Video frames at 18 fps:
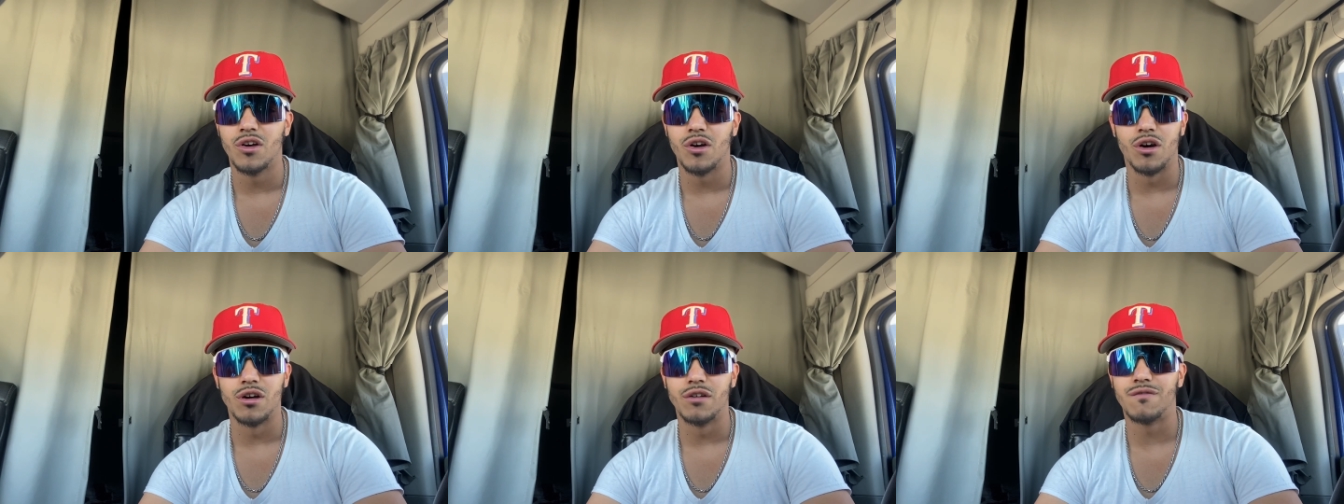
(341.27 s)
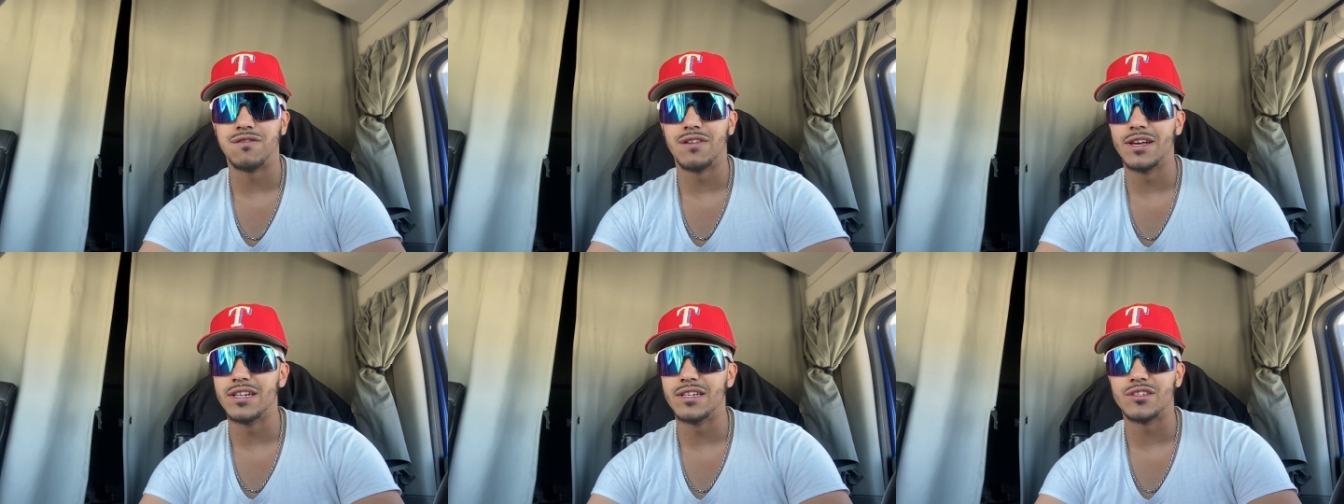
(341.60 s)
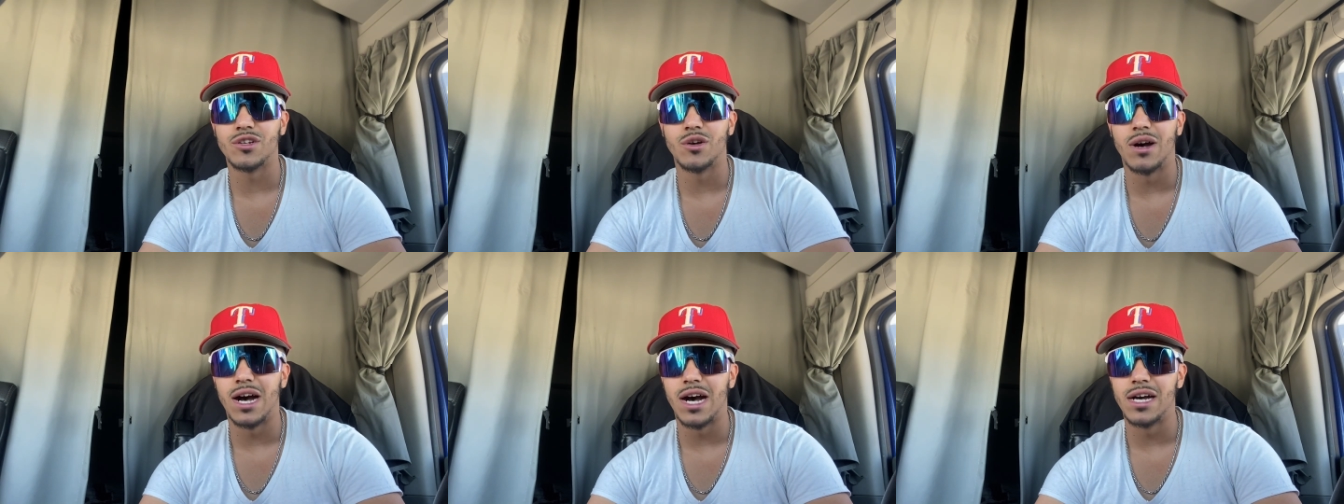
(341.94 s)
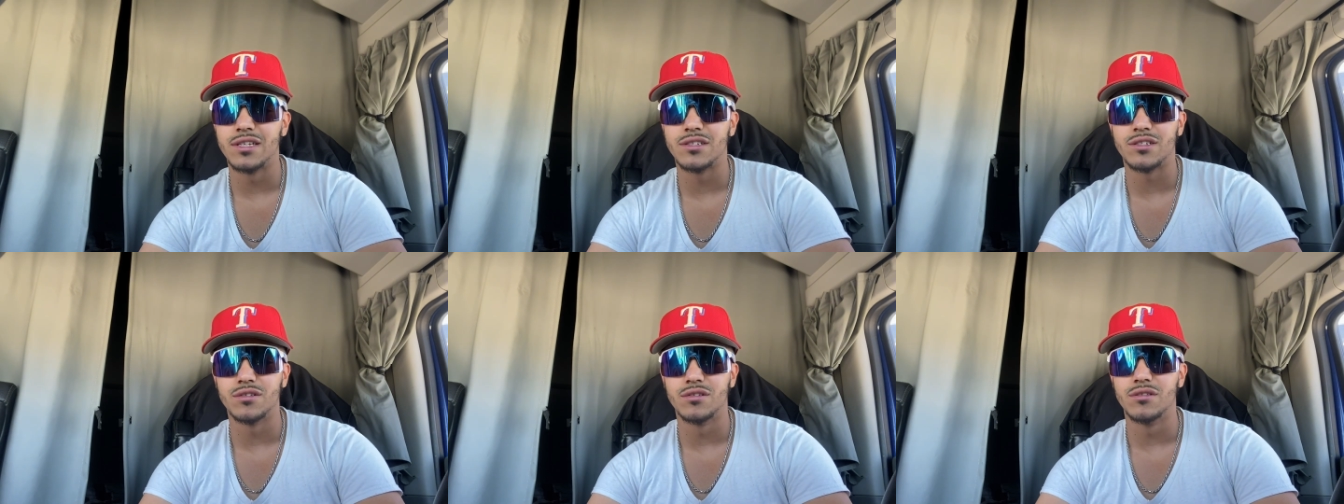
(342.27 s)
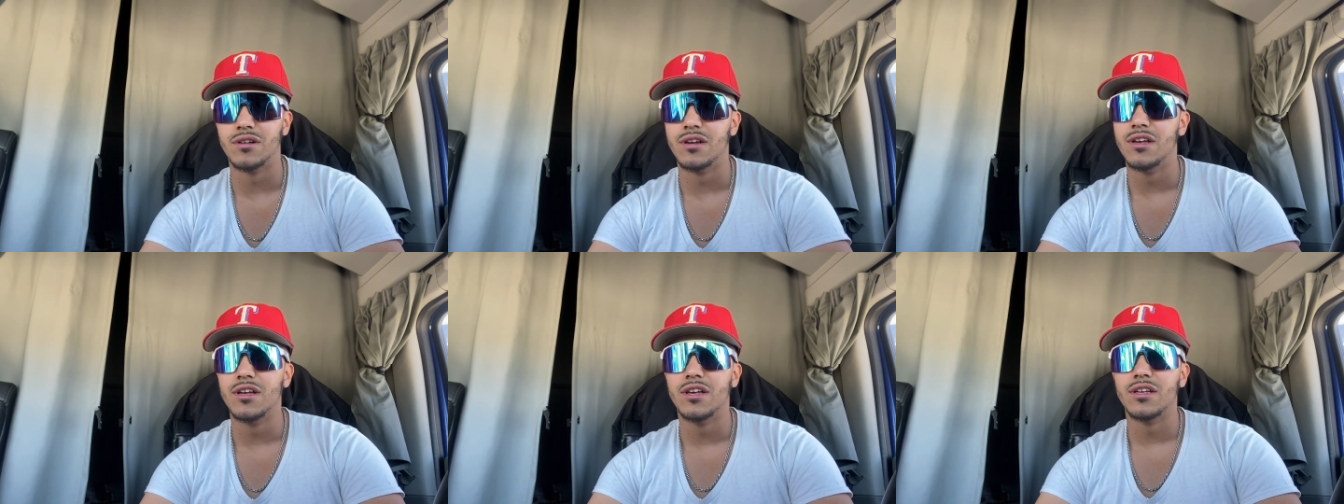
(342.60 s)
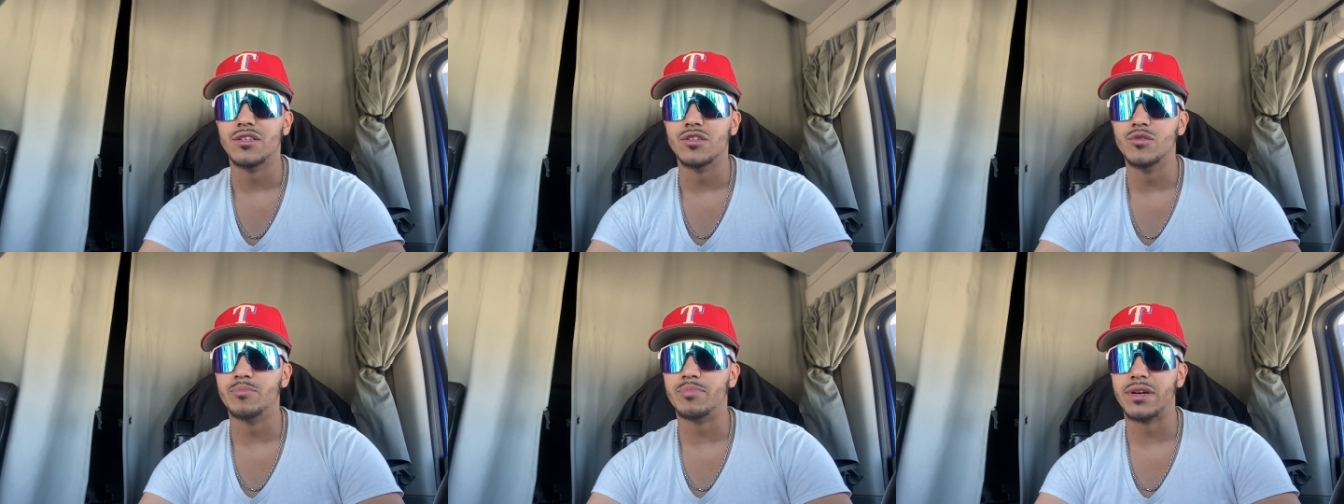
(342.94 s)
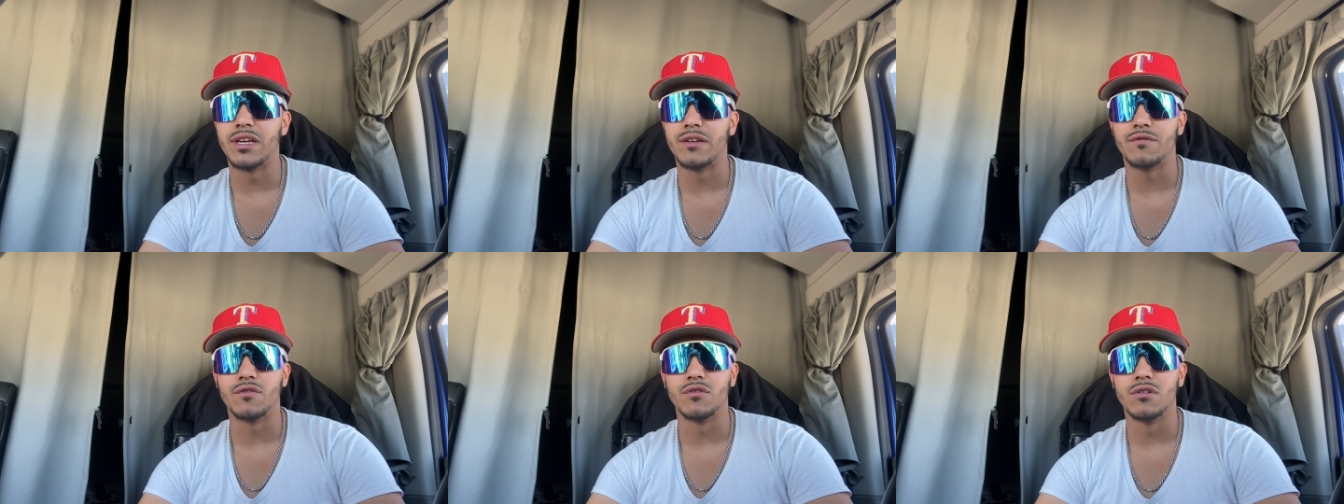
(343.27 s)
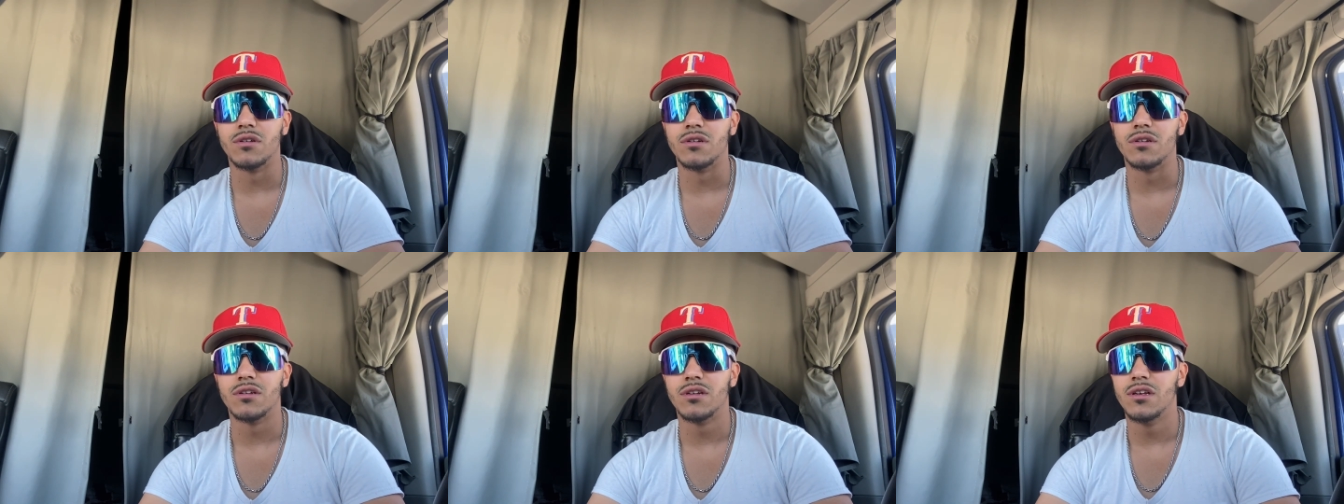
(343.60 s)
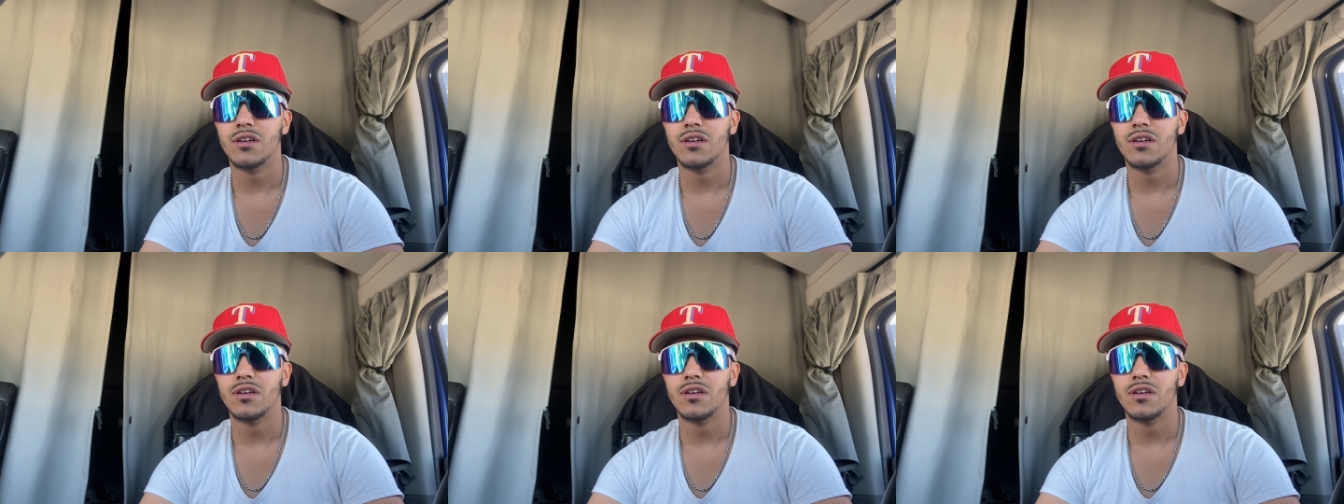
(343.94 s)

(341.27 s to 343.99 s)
are inflated so high so you're paying for